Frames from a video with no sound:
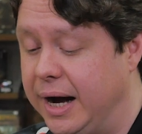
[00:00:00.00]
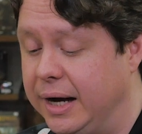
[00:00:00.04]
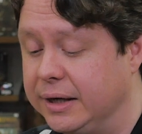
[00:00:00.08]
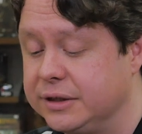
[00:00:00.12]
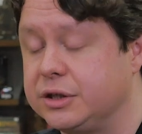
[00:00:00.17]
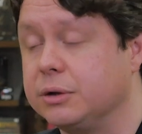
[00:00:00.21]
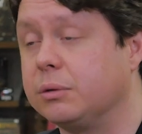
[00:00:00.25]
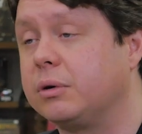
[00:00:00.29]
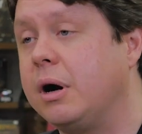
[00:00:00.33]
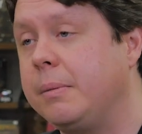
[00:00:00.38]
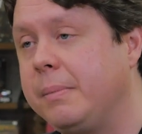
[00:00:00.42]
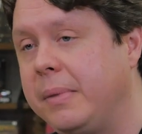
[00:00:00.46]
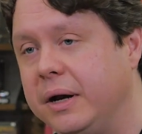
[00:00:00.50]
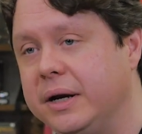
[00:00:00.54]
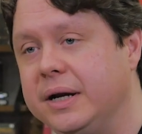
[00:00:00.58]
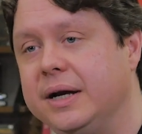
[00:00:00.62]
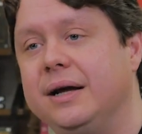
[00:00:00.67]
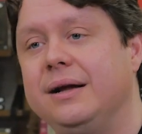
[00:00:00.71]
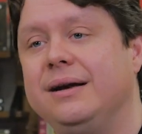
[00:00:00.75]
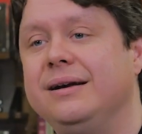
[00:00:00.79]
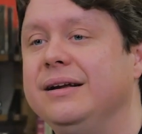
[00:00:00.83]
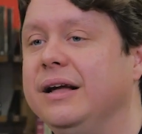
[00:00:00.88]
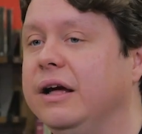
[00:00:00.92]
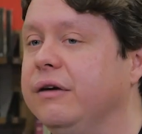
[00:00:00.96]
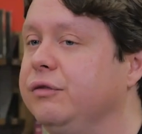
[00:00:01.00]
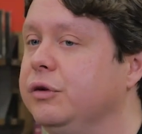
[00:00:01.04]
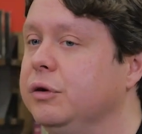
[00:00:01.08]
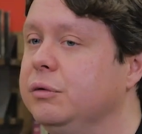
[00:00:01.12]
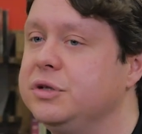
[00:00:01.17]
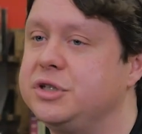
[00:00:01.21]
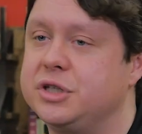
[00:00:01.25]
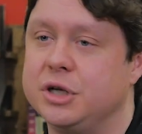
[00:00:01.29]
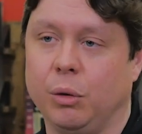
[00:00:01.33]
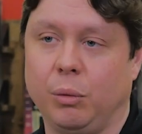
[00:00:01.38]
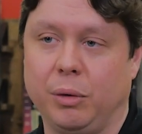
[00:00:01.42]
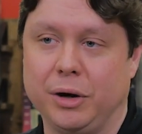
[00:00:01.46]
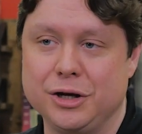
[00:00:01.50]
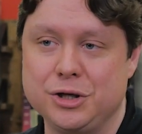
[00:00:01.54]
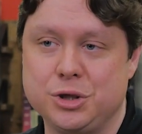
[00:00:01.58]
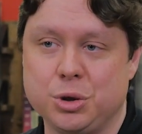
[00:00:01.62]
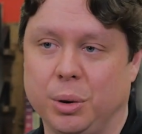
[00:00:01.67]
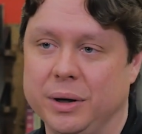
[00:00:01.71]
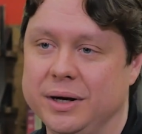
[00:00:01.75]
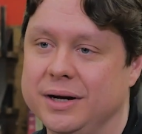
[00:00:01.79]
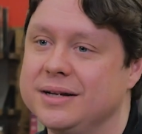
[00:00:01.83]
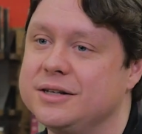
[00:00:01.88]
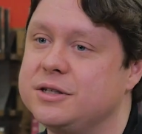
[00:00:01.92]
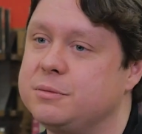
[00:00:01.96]
So come on in. If you still want to
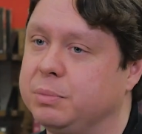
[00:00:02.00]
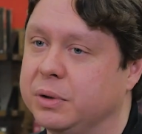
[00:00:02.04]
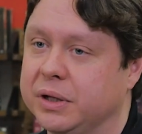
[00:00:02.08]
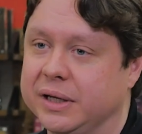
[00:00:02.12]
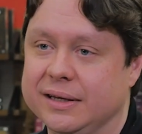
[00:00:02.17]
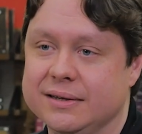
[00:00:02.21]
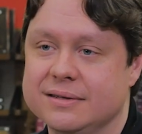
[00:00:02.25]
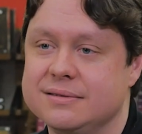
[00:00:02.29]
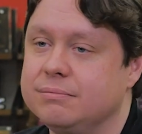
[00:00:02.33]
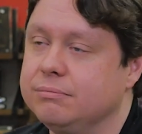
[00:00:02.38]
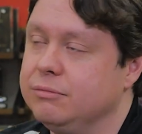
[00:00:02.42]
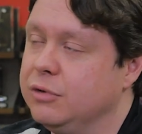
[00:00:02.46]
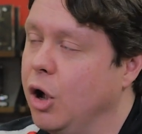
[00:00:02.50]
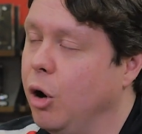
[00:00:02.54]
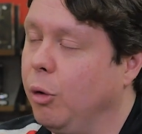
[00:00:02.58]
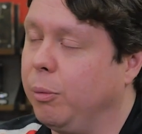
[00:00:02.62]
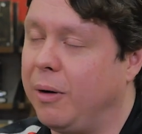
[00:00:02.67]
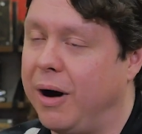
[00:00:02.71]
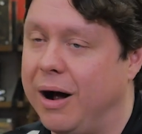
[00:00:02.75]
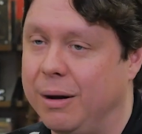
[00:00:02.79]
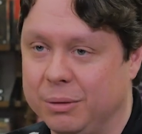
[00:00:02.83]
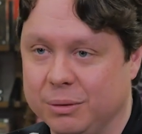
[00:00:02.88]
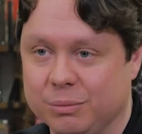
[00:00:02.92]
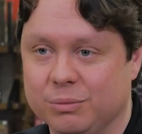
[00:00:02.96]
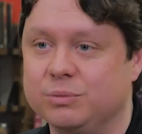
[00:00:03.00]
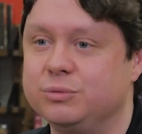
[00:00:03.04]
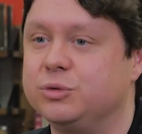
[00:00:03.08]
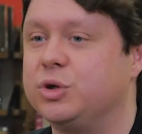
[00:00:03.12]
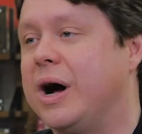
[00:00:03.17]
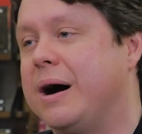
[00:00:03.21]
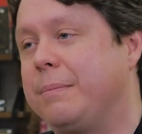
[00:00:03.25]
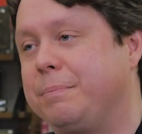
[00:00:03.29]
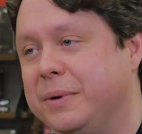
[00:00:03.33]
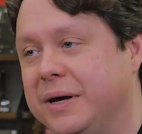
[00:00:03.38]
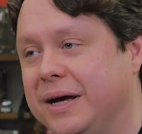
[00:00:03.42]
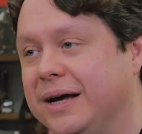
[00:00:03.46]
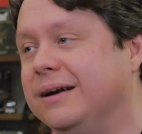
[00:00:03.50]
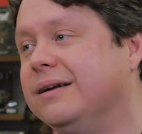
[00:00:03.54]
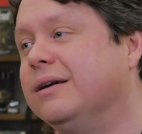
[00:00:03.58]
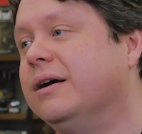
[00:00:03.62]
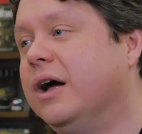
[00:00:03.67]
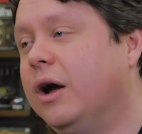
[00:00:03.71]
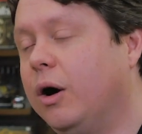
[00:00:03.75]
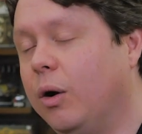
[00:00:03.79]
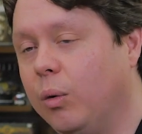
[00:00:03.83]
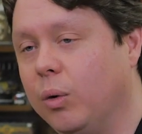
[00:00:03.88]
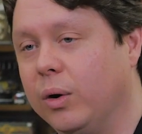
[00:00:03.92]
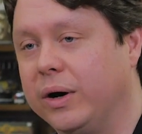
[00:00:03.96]
join us, please, no problem. Drop in.
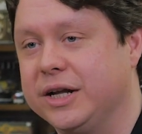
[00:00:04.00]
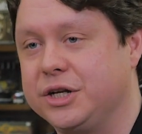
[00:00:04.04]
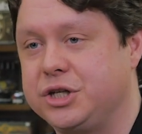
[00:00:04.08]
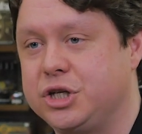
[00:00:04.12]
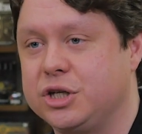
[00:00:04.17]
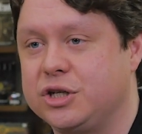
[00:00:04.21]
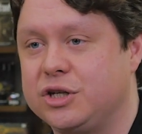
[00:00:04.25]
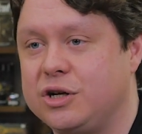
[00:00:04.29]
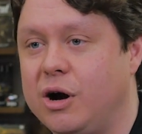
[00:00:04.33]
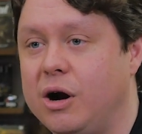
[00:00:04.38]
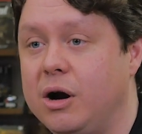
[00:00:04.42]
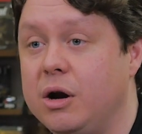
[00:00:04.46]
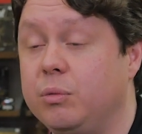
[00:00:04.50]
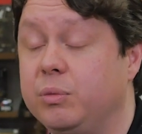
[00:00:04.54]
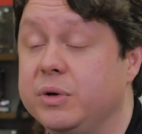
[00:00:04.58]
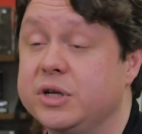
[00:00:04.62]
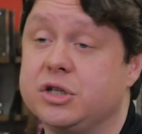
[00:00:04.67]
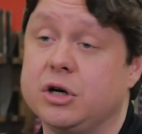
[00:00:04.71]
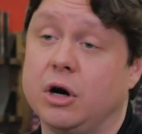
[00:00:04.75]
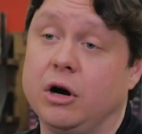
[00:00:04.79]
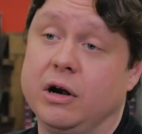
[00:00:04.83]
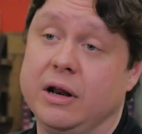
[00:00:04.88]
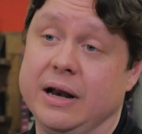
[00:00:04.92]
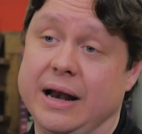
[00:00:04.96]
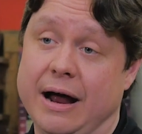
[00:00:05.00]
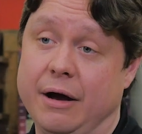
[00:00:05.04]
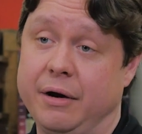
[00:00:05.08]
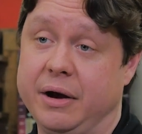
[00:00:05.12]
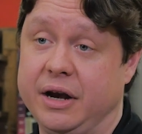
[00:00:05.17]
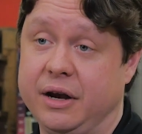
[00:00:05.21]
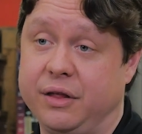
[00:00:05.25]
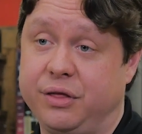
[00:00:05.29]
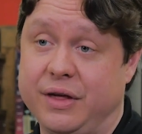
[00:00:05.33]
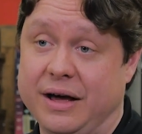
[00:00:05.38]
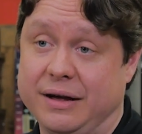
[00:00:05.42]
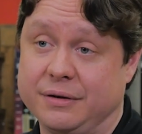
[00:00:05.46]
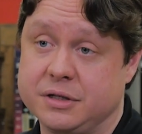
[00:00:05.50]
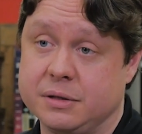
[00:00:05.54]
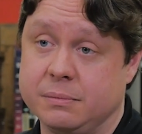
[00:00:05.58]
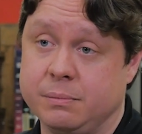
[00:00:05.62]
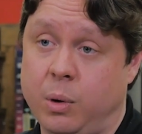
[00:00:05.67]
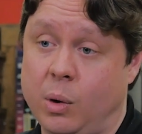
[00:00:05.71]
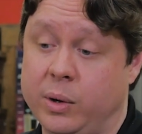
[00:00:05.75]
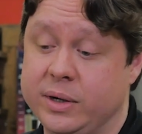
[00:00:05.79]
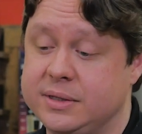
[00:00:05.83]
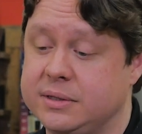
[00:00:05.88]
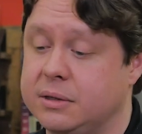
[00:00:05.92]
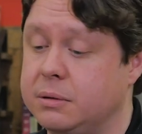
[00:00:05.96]
We'll get you started. We started out at 1,000
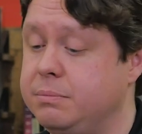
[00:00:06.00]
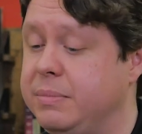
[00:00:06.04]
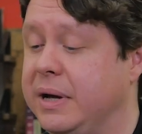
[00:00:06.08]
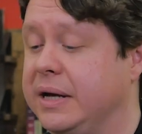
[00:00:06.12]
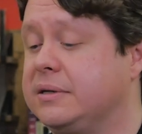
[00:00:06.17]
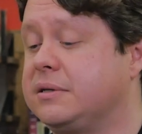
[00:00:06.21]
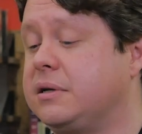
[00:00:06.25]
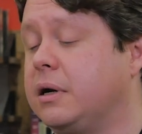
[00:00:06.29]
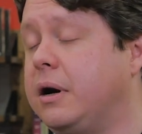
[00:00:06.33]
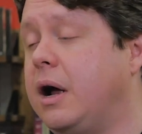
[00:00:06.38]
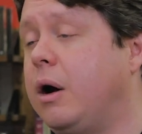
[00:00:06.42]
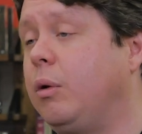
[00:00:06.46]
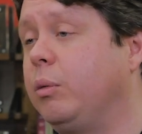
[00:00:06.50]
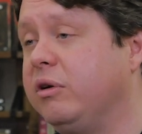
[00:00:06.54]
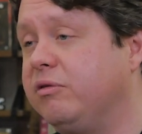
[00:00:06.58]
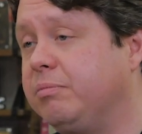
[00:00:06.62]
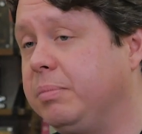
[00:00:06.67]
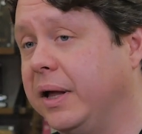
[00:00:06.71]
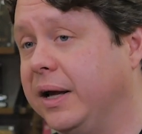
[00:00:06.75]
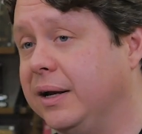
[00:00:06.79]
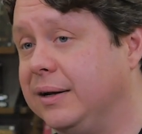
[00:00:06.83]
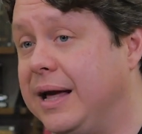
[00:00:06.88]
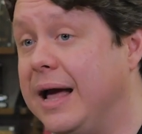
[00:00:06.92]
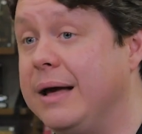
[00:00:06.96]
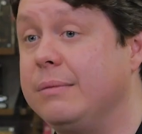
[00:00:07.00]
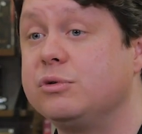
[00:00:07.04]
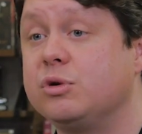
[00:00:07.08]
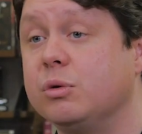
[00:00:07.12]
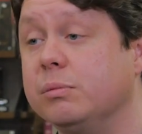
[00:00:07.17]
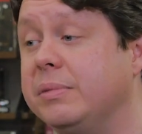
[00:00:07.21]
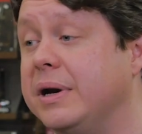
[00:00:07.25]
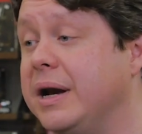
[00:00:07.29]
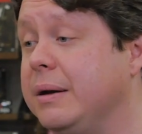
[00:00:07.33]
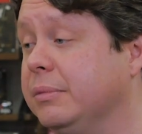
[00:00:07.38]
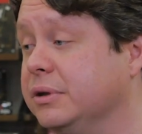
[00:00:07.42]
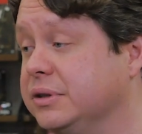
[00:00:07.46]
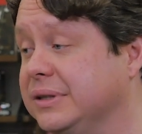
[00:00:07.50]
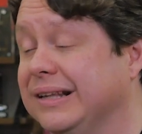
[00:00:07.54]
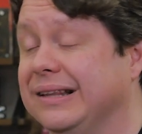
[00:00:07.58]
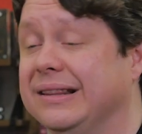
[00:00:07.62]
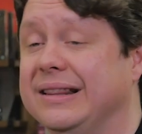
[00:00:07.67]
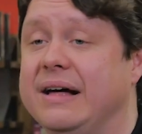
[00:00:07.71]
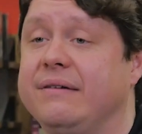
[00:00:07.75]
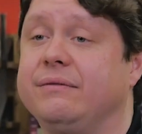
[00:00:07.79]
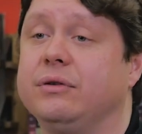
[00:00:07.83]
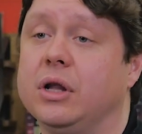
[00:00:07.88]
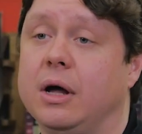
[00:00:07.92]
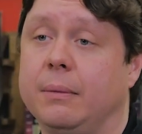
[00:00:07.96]
points, and based on how we played games, we've been able to
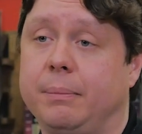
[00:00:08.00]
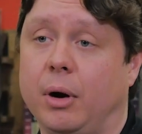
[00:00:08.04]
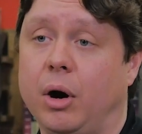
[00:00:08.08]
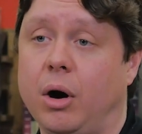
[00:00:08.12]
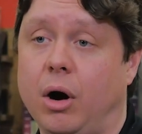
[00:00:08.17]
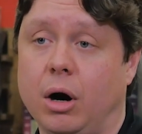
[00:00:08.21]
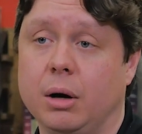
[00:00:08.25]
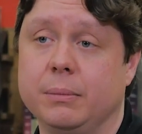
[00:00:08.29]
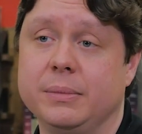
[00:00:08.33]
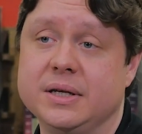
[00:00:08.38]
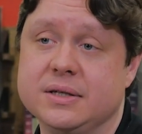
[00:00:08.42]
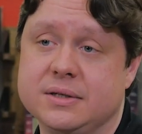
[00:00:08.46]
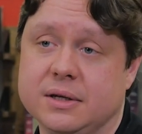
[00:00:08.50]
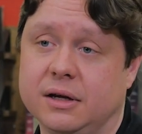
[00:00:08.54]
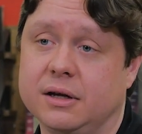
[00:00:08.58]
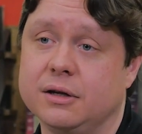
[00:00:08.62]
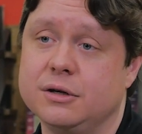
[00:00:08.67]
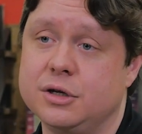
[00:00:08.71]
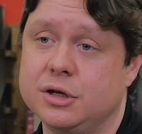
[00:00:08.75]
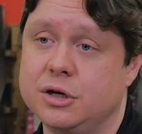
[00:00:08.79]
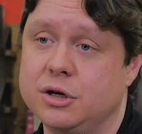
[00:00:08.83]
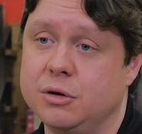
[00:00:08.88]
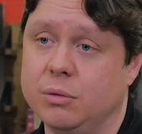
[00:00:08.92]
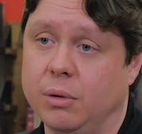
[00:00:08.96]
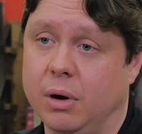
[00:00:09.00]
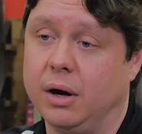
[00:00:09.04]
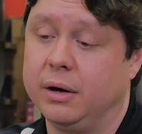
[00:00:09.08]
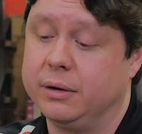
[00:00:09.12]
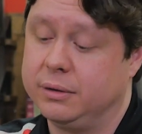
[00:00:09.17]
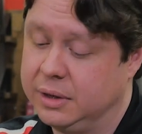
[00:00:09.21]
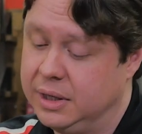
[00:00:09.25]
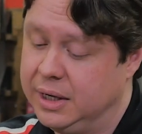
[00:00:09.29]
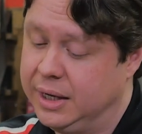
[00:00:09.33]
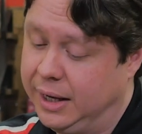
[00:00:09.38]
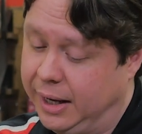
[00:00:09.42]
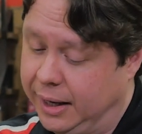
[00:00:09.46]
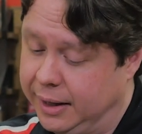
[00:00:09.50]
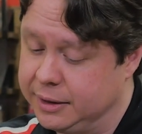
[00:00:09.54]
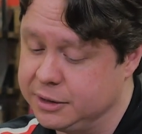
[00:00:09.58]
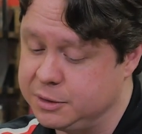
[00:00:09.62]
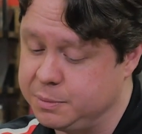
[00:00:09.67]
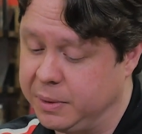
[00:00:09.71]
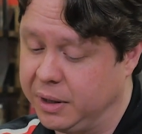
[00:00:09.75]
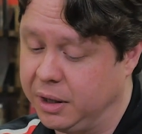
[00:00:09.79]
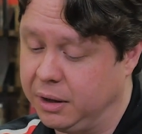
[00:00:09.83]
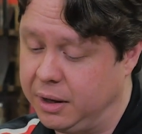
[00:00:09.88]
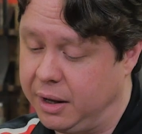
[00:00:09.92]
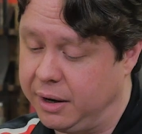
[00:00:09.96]
level up our armies and continue on. And it's
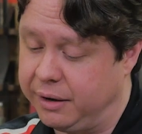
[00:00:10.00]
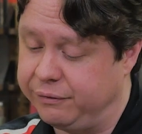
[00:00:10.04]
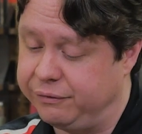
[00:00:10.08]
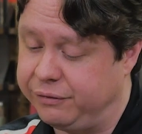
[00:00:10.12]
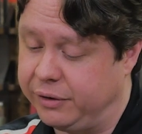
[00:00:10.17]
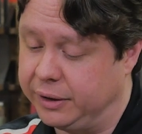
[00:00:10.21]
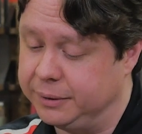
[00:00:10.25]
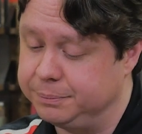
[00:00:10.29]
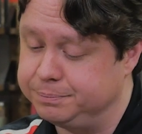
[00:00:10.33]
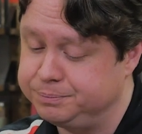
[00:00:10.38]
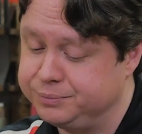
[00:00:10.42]
been a lot of fun.